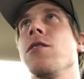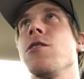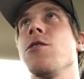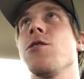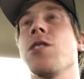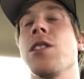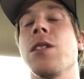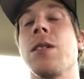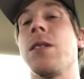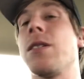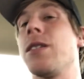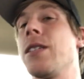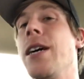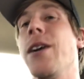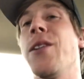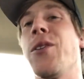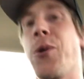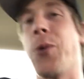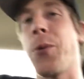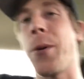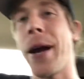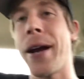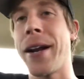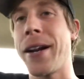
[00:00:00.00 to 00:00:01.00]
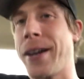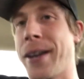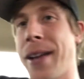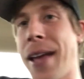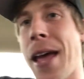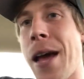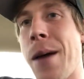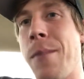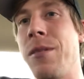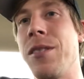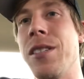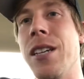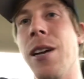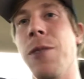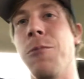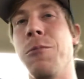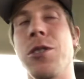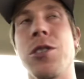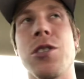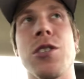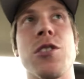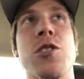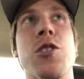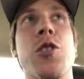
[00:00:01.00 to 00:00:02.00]
there's a seller right on Amazon,
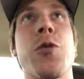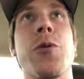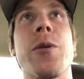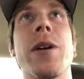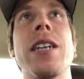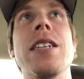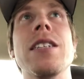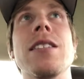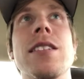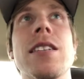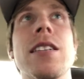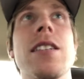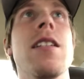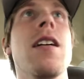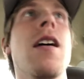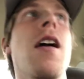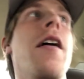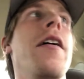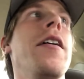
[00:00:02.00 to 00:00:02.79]
which is crazy.